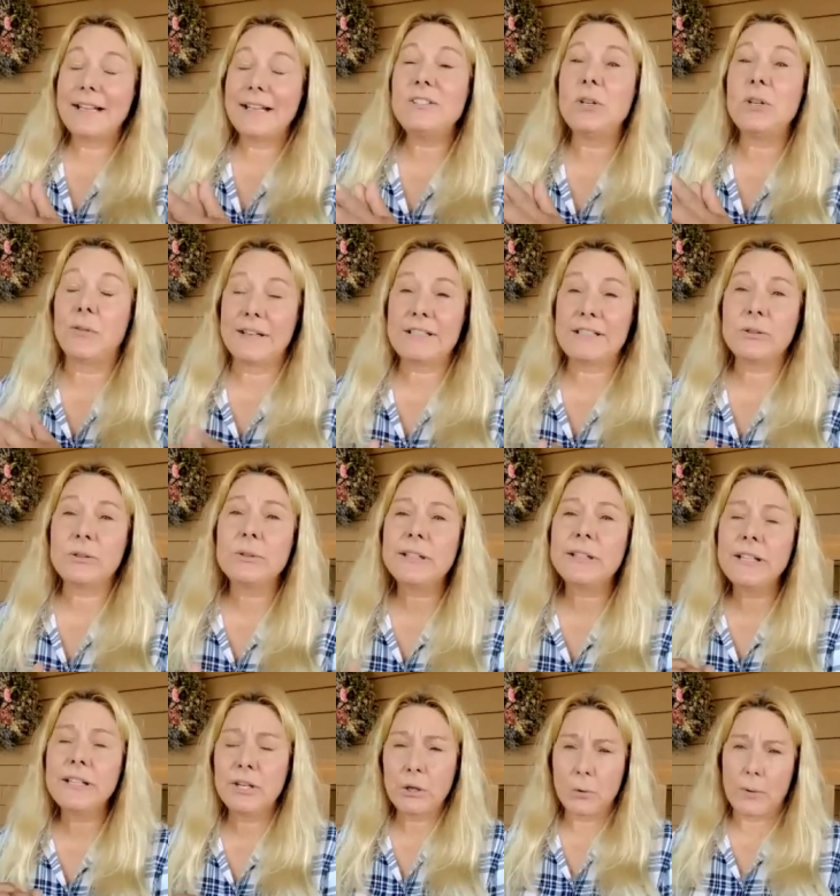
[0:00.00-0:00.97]
No, that's a
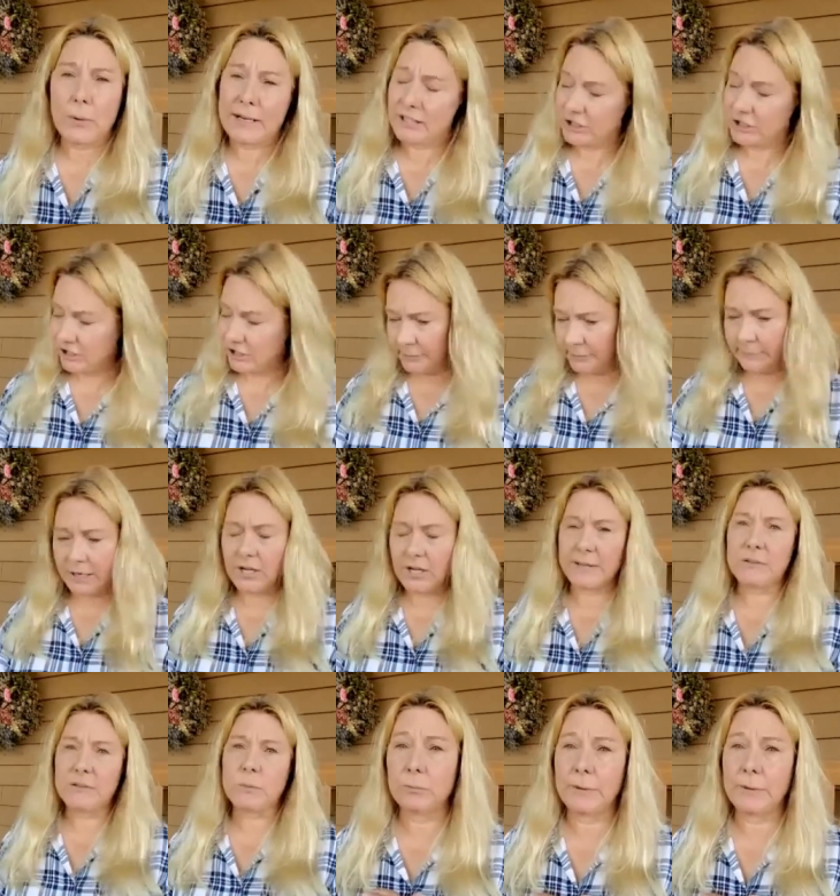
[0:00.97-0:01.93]
really good question
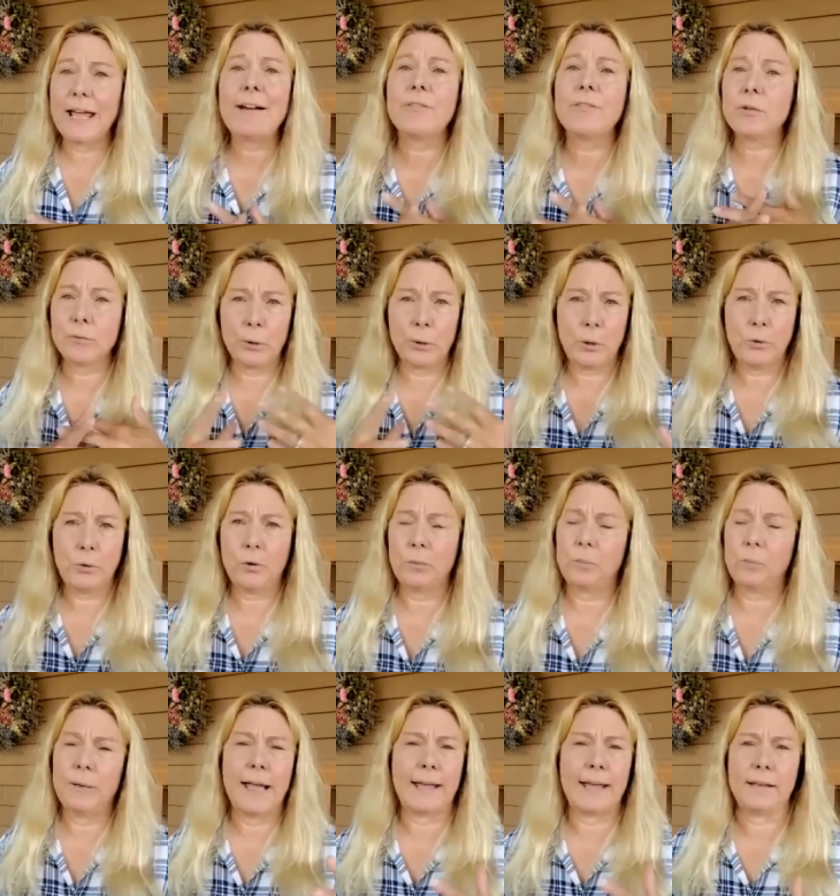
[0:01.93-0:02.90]
because we have the
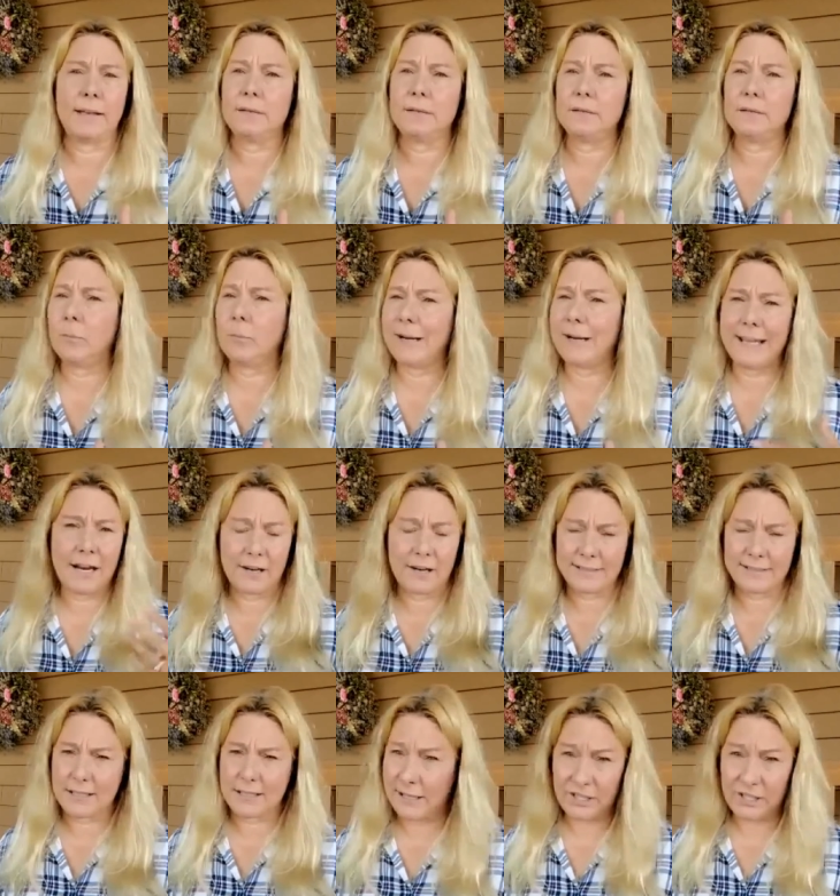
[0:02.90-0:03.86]
room and nobody
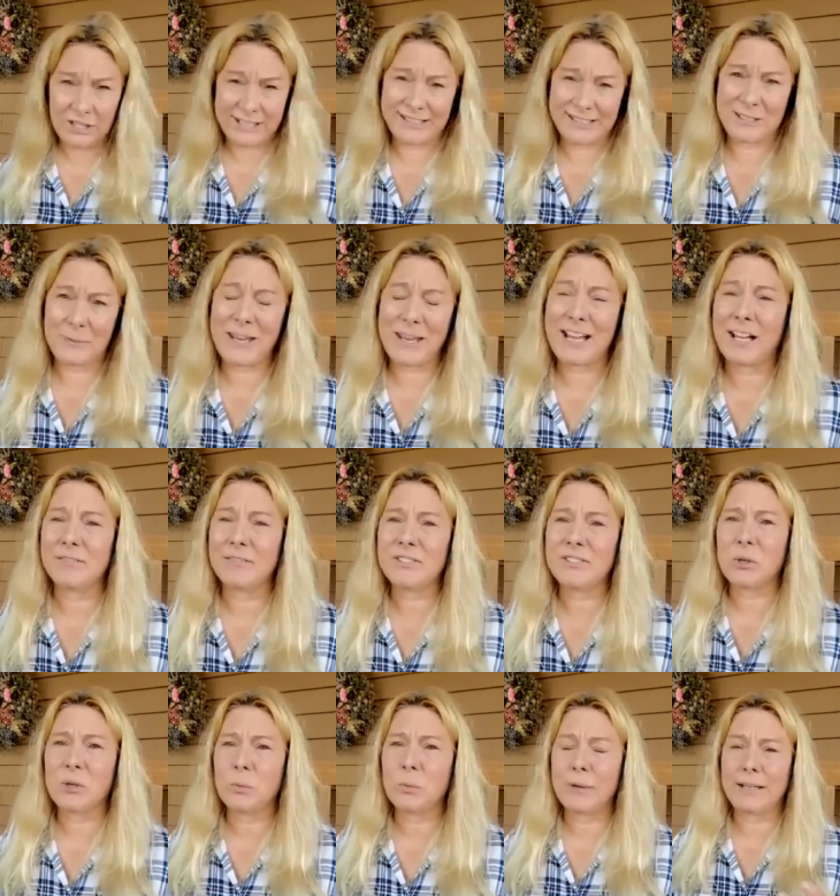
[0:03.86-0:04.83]
cares how many chickens we have.
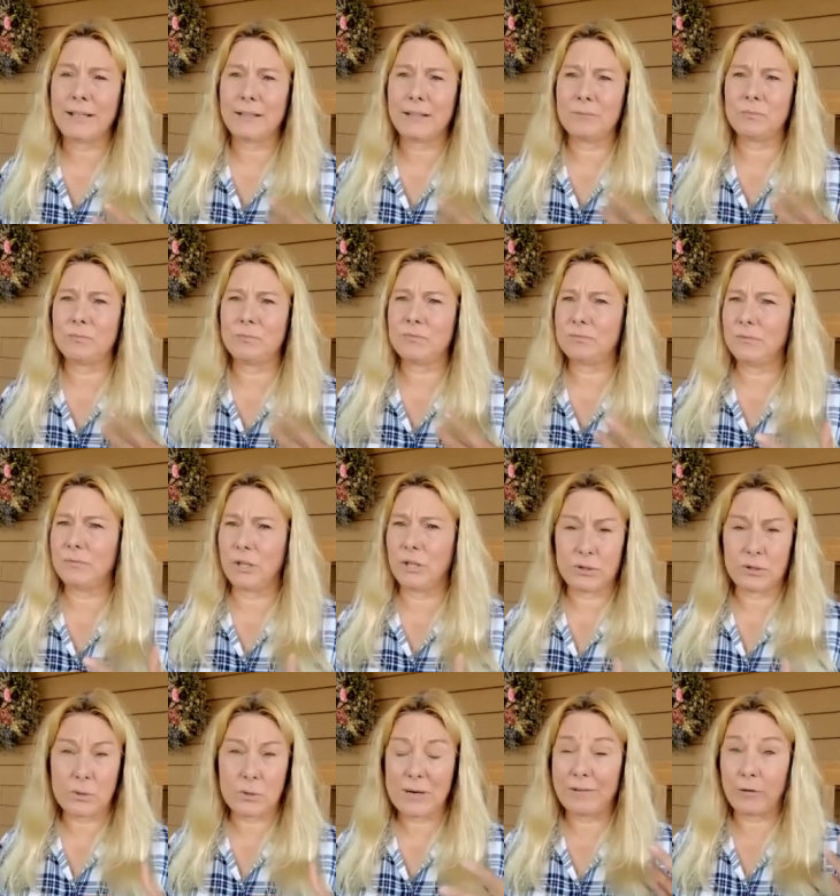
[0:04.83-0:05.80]
So we, you know,
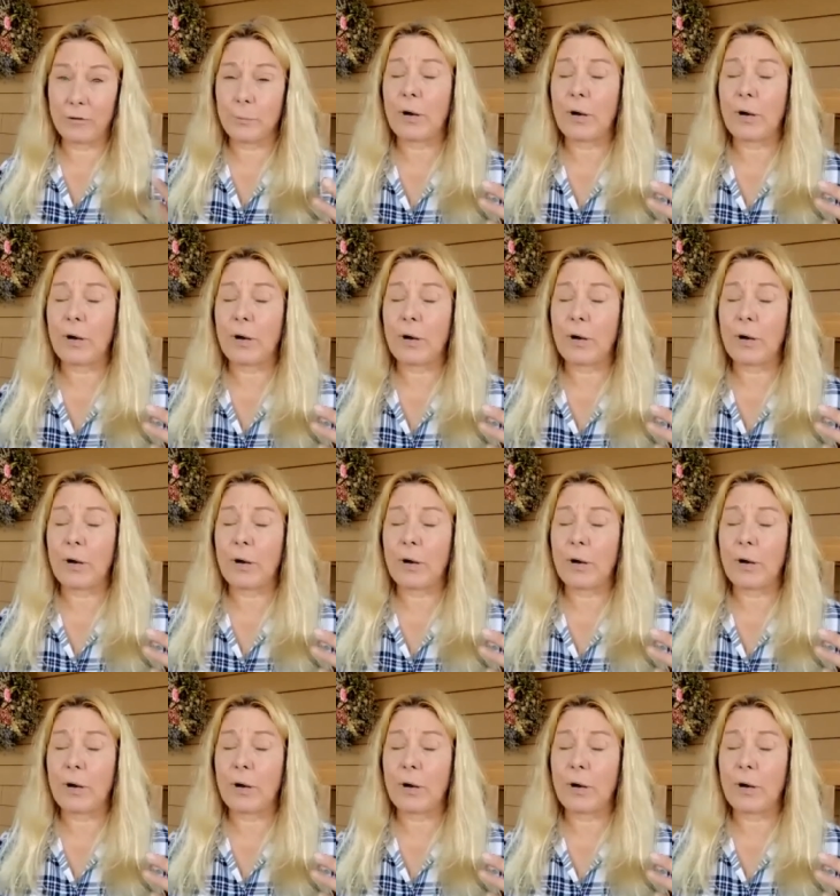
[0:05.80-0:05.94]
don't have a